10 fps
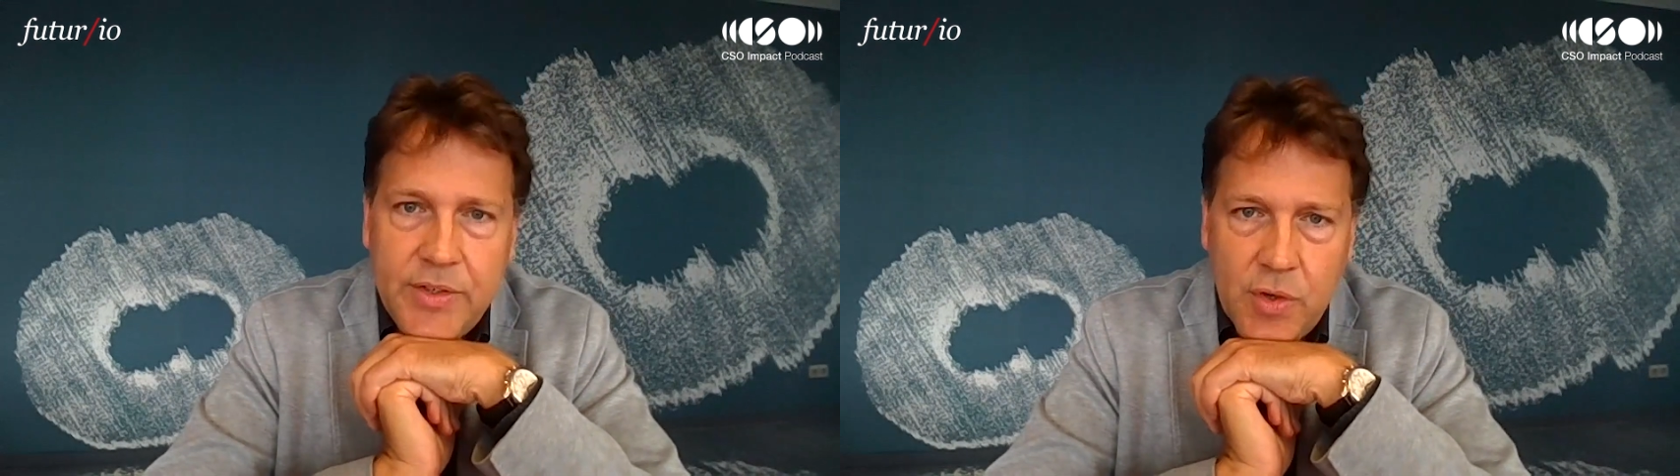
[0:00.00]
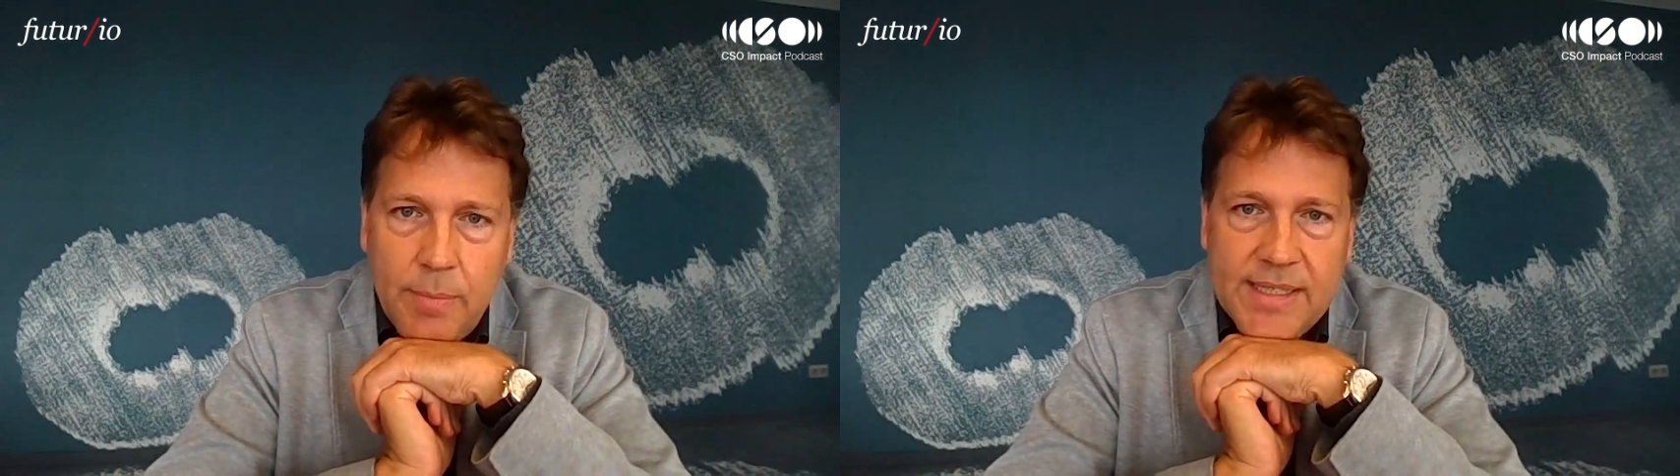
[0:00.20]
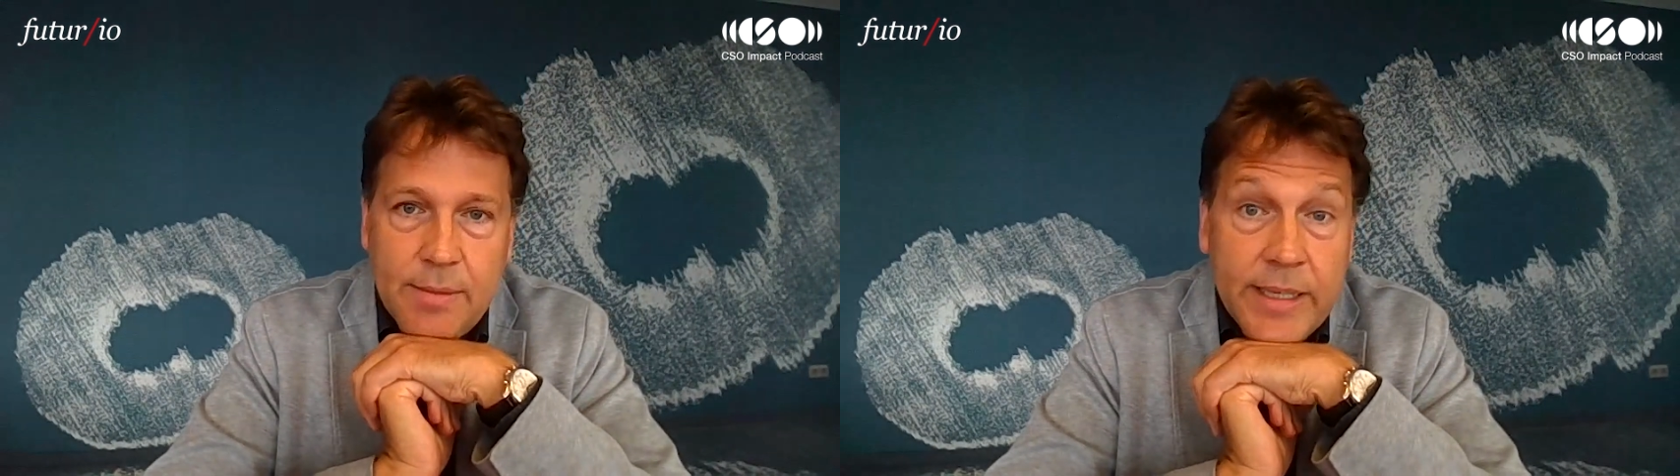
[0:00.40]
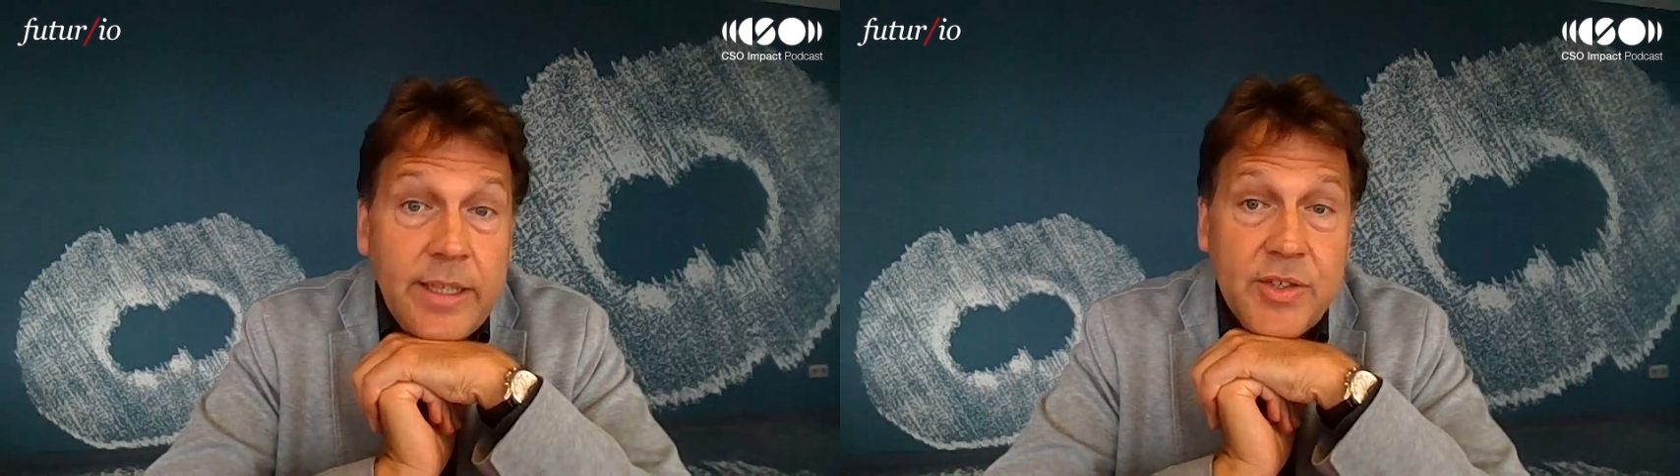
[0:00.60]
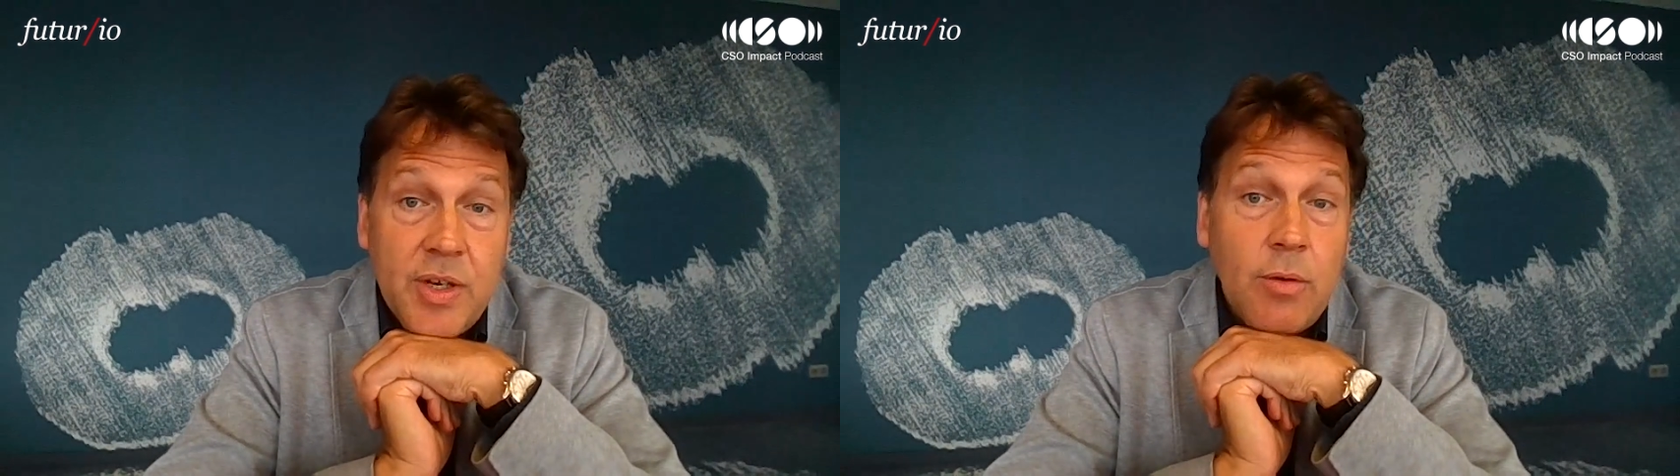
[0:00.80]
job as a
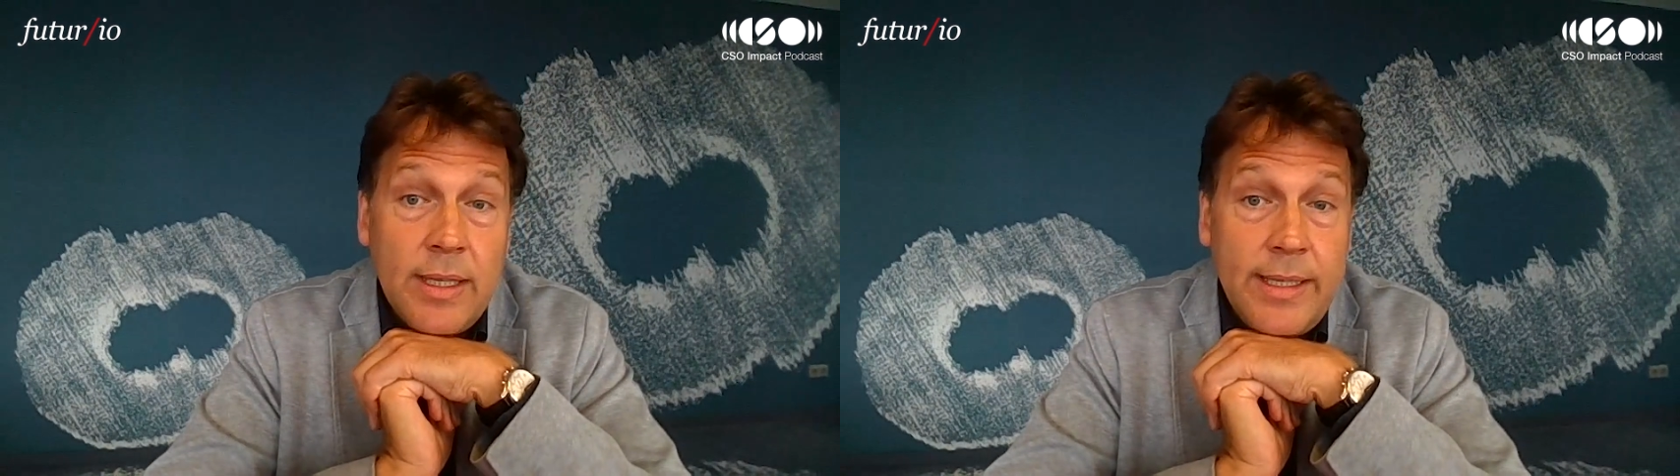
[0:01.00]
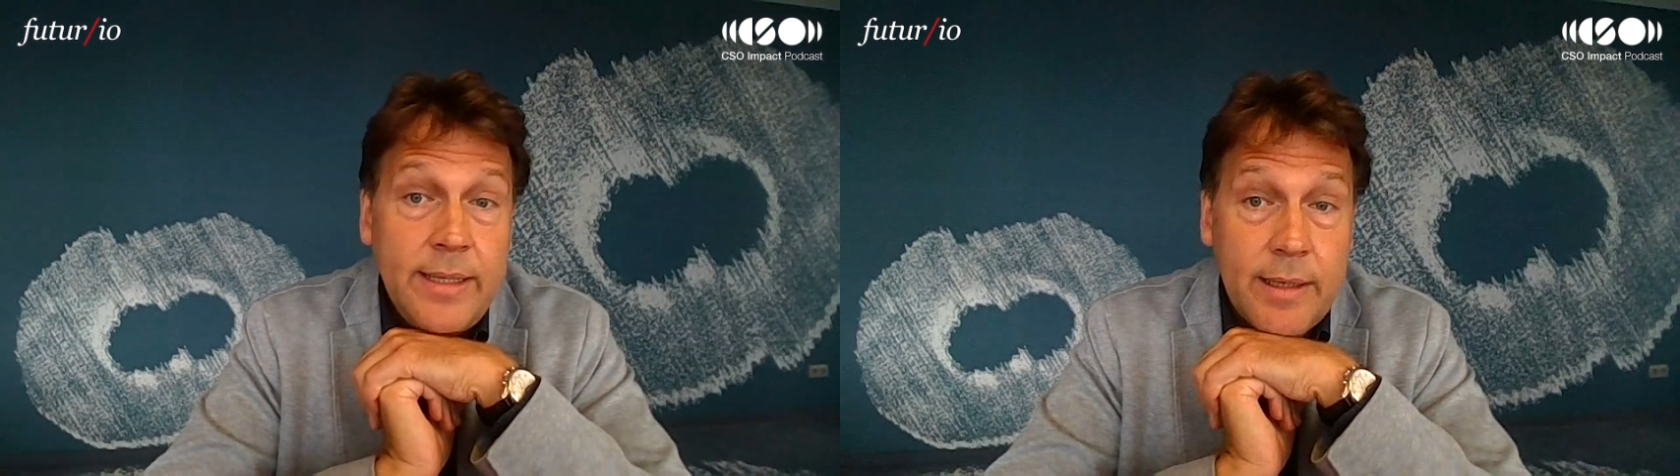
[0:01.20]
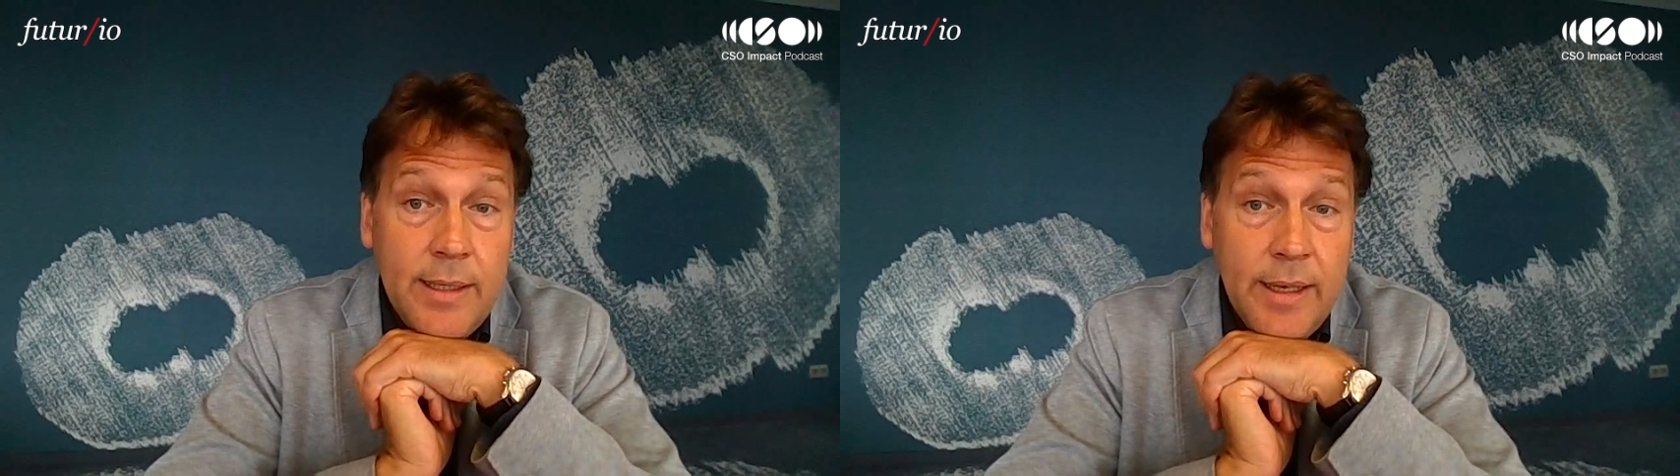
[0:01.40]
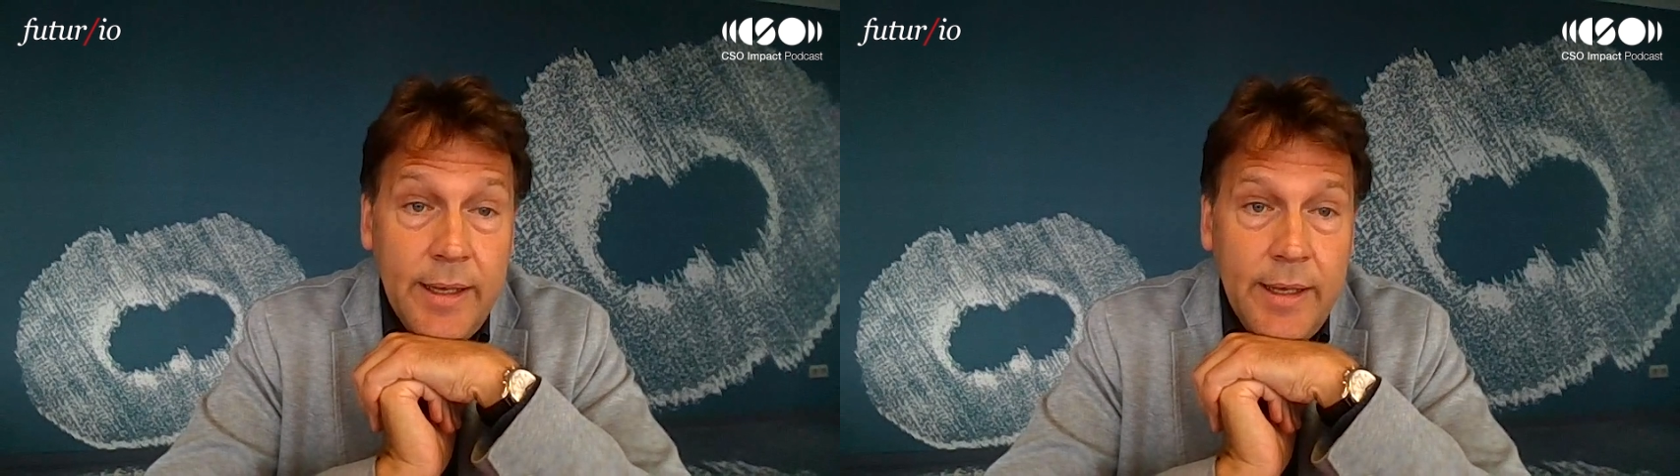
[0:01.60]
manager or leader.